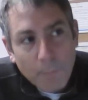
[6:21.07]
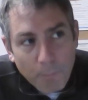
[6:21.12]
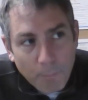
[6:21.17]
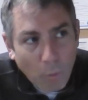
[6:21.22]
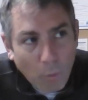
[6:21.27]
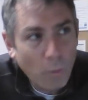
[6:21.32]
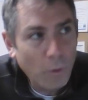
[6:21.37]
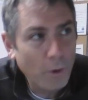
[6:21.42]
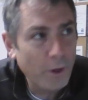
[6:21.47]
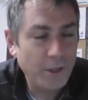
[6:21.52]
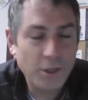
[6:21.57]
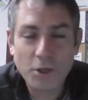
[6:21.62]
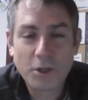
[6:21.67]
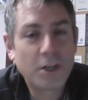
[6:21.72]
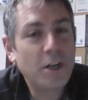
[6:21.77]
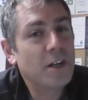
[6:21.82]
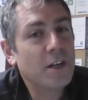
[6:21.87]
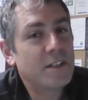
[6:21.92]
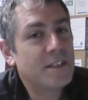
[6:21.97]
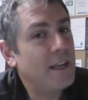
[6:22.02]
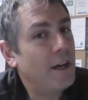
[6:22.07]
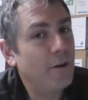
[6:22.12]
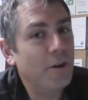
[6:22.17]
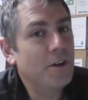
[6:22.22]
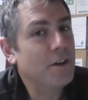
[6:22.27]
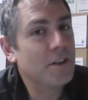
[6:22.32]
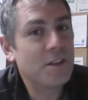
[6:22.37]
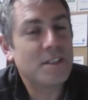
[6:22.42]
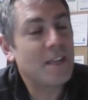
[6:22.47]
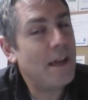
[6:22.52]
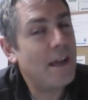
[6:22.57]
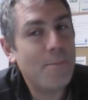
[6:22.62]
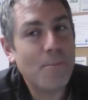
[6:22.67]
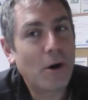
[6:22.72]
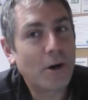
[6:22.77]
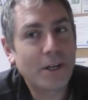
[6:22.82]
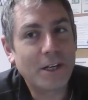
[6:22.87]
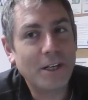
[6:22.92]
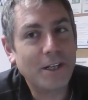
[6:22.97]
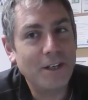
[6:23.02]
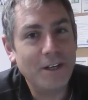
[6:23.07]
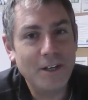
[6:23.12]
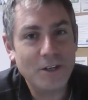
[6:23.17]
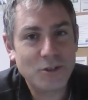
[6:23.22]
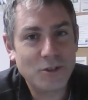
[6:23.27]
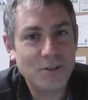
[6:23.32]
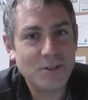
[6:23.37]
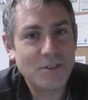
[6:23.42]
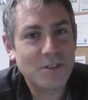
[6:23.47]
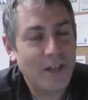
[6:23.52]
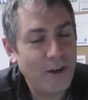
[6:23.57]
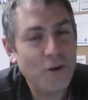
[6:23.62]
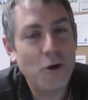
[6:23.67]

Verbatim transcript: boy, you're going to sell into the same market conditions.